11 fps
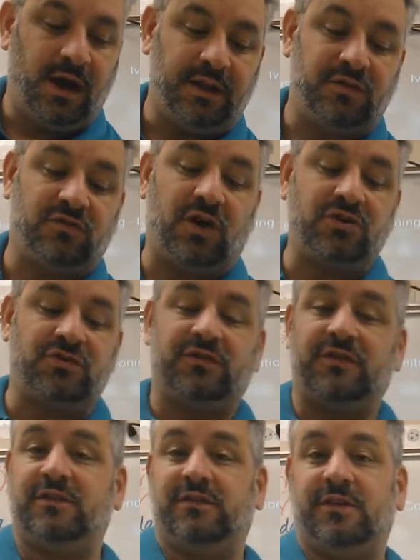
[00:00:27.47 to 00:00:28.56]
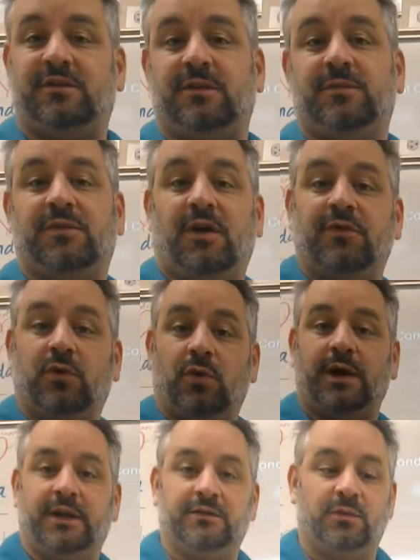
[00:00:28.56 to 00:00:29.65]
and structures and systems of an
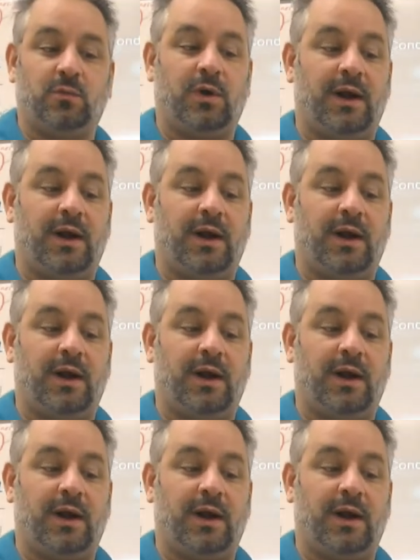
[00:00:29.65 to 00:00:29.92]
organism,